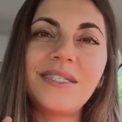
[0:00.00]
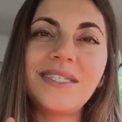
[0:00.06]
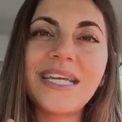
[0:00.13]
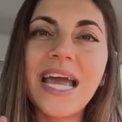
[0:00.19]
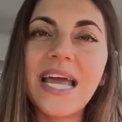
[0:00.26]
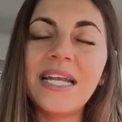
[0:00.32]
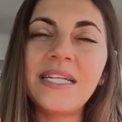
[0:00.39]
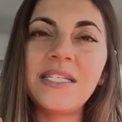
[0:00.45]

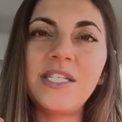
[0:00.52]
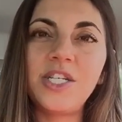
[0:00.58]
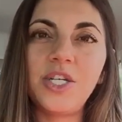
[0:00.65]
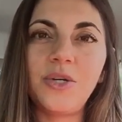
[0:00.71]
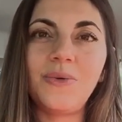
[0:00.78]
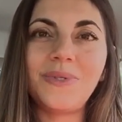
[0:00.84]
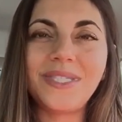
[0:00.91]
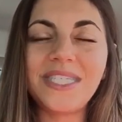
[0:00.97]
10
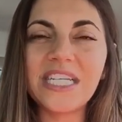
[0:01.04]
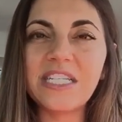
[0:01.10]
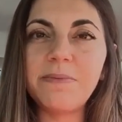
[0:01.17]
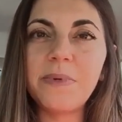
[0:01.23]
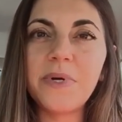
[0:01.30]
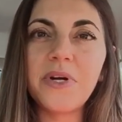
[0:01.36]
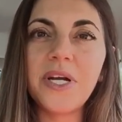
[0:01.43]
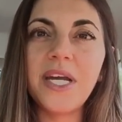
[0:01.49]
to 6
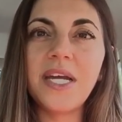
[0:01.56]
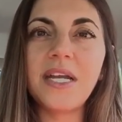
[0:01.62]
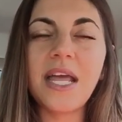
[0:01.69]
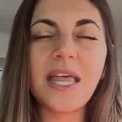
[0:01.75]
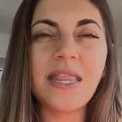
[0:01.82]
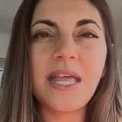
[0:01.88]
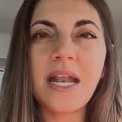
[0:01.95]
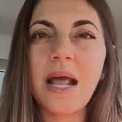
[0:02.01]
period,
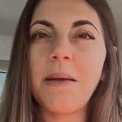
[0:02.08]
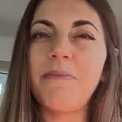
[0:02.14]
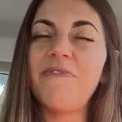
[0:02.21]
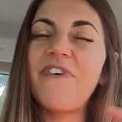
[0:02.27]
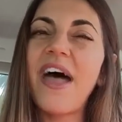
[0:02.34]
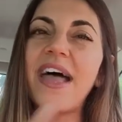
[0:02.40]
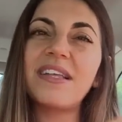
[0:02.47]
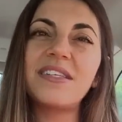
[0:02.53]
and then I'm
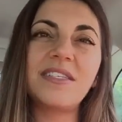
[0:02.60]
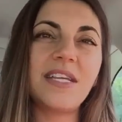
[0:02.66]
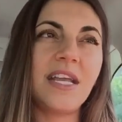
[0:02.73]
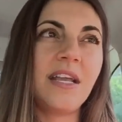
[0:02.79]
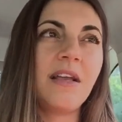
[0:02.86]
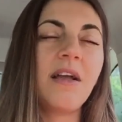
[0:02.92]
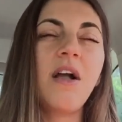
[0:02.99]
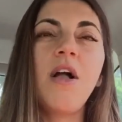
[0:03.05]

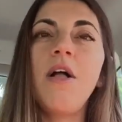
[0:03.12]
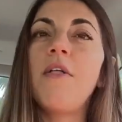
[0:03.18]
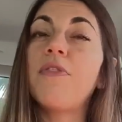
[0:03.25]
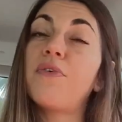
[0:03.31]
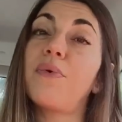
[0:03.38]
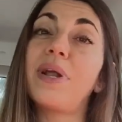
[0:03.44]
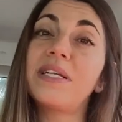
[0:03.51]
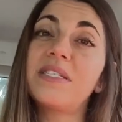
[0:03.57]
fasting
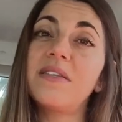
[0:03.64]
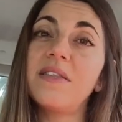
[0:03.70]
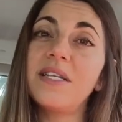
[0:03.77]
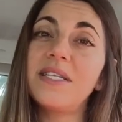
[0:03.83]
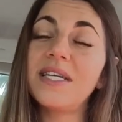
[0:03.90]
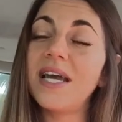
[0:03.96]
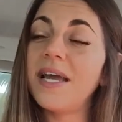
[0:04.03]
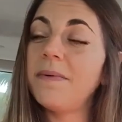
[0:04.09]
the rest of the
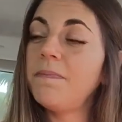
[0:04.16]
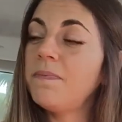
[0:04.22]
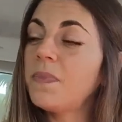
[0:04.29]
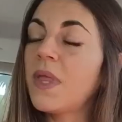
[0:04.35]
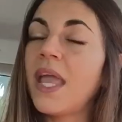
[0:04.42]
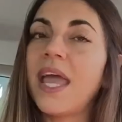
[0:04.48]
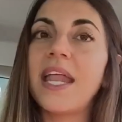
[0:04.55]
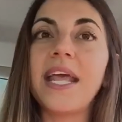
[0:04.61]
time.
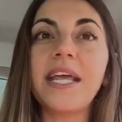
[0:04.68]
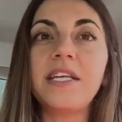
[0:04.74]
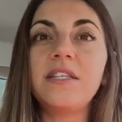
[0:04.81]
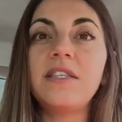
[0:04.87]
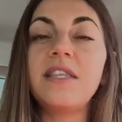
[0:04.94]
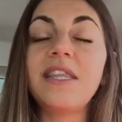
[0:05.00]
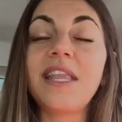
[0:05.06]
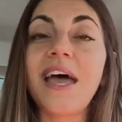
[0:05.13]
And I
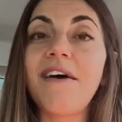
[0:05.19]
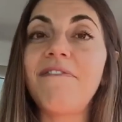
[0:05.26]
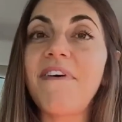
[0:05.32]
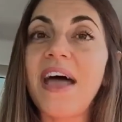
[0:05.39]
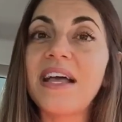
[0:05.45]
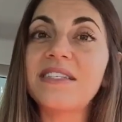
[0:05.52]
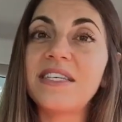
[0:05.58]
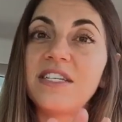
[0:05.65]
can, that
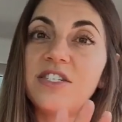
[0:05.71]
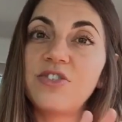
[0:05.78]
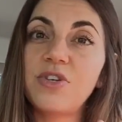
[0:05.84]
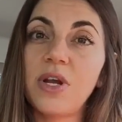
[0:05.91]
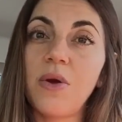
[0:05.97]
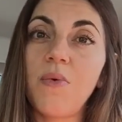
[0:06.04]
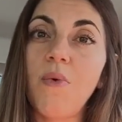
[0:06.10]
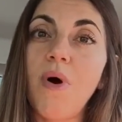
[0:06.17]
fast, I just
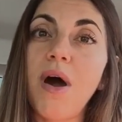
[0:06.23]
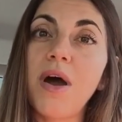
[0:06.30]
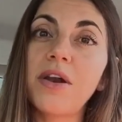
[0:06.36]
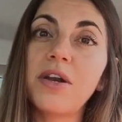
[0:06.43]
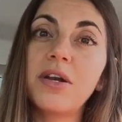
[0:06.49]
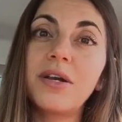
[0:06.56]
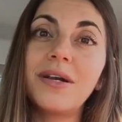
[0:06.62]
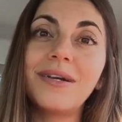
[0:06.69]
drink
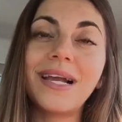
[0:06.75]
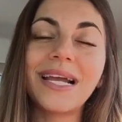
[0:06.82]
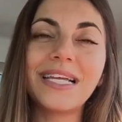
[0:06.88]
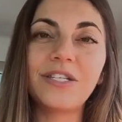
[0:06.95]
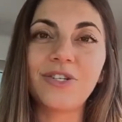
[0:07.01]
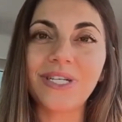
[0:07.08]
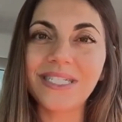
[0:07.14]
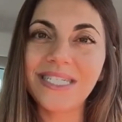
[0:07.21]
water, I
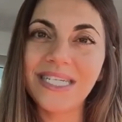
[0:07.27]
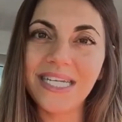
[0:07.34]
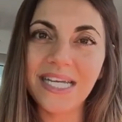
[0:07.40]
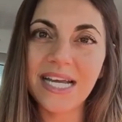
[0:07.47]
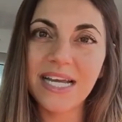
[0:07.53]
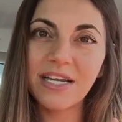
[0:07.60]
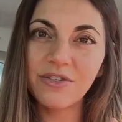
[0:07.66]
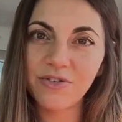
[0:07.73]
can drink tea,
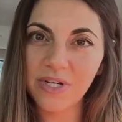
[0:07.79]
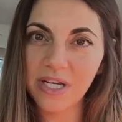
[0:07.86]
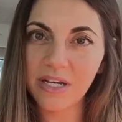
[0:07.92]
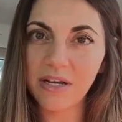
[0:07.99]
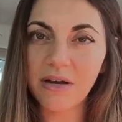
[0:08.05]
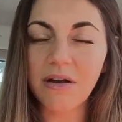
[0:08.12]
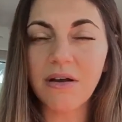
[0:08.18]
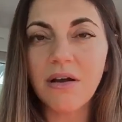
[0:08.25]
I can drink
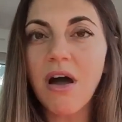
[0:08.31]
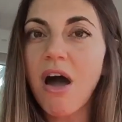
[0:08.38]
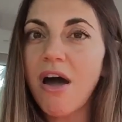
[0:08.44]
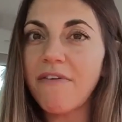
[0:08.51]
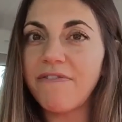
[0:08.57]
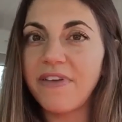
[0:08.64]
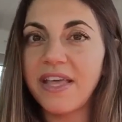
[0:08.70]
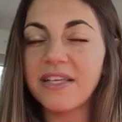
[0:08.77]

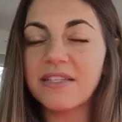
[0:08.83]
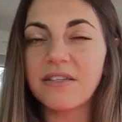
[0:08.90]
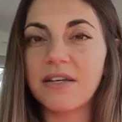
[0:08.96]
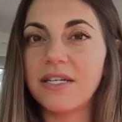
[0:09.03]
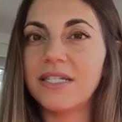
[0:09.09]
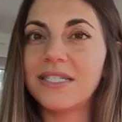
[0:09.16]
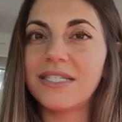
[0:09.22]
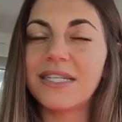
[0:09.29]
coffee, as long
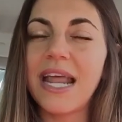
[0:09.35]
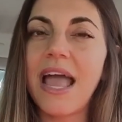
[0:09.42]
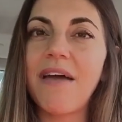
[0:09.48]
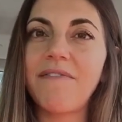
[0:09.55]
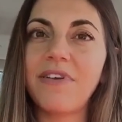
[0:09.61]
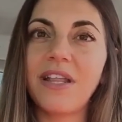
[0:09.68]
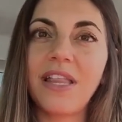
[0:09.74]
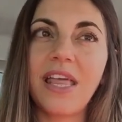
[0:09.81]
as it doesn't
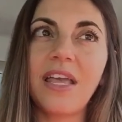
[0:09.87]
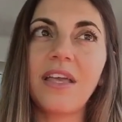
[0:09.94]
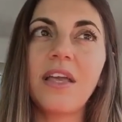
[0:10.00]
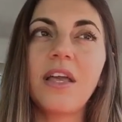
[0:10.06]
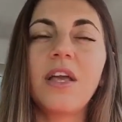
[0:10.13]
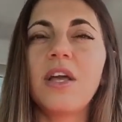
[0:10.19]
have any like